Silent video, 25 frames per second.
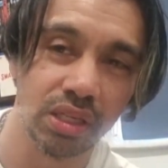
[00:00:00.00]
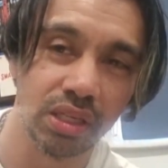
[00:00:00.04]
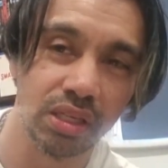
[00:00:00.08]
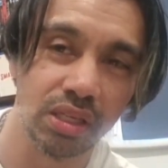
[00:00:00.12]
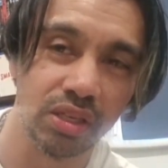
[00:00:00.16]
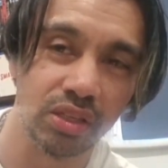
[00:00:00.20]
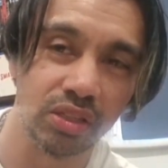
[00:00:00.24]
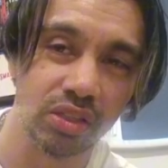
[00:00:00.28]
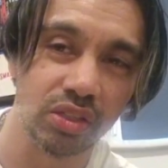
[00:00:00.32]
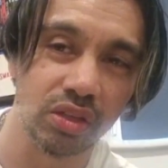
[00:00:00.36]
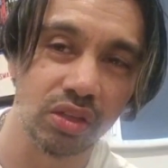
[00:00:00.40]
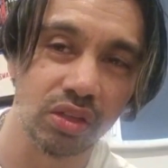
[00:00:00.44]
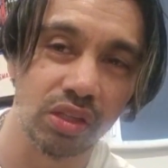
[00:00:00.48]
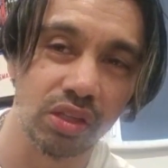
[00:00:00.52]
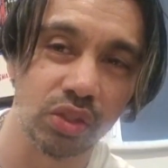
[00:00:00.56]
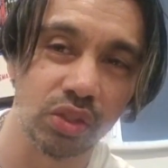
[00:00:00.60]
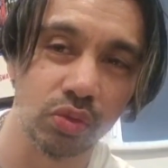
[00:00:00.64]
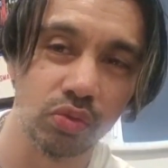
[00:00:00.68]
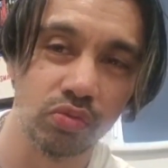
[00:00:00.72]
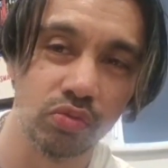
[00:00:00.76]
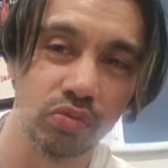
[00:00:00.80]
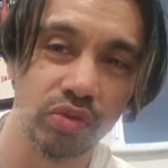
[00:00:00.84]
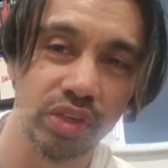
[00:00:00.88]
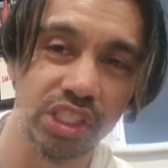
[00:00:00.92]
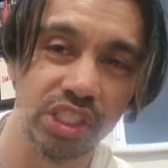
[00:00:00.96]
Looks like it's all
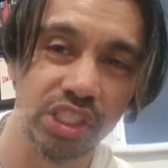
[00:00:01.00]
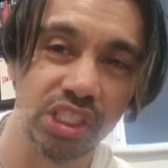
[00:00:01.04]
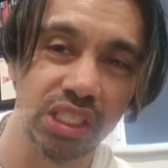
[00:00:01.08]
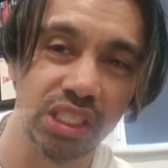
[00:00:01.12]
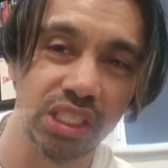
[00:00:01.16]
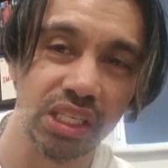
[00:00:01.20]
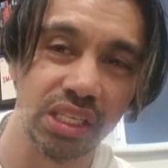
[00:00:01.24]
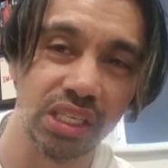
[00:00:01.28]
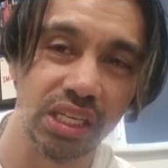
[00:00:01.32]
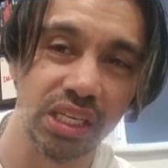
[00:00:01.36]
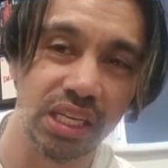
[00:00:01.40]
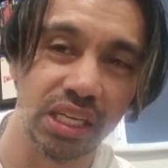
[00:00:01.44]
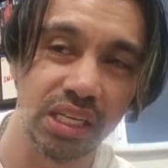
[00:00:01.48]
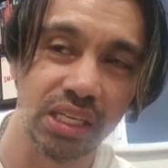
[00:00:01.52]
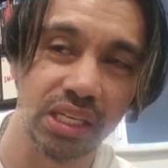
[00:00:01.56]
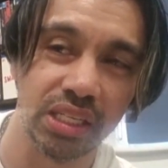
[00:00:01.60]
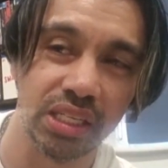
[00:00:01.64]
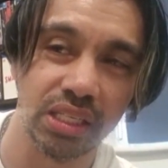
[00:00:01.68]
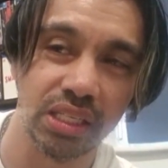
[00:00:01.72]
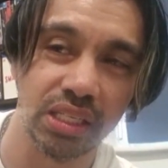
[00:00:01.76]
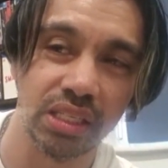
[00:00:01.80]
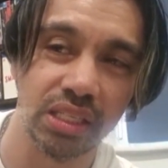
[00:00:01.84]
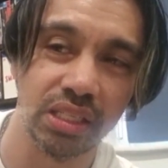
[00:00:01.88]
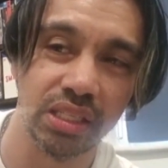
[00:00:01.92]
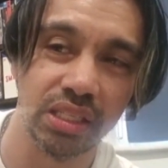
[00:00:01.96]
rigid in there.
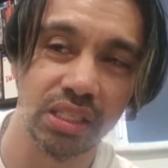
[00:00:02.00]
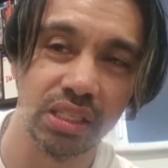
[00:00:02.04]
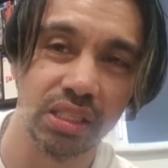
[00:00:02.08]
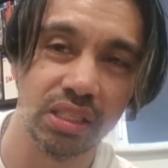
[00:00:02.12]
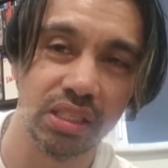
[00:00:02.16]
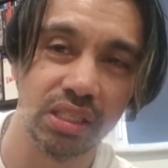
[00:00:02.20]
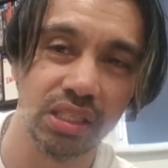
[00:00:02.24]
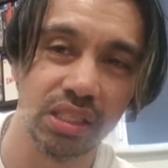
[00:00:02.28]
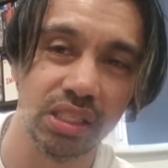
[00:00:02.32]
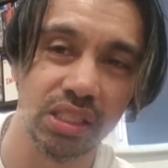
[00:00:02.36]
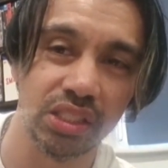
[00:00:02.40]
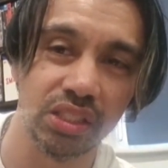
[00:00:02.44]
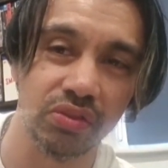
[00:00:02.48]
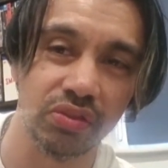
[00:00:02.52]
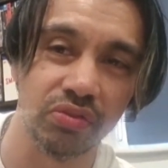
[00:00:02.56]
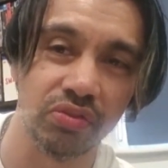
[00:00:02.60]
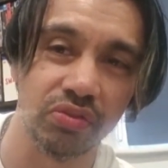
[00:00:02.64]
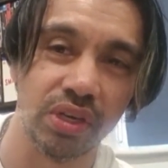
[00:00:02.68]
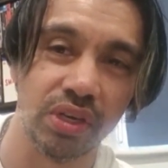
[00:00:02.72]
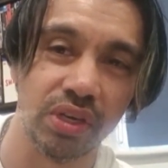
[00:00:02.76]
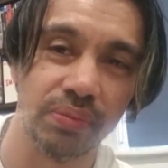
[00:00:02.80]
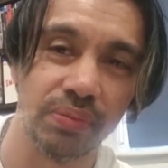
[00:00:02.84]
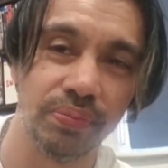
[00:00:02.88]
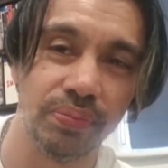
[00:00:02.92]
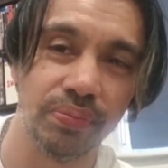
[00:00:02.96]
There's your
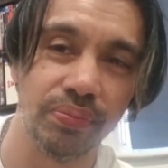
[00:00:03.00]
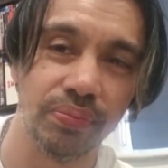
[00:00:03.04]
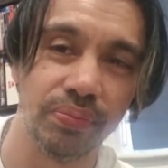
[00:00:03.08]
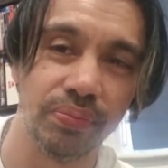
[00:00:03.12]
front.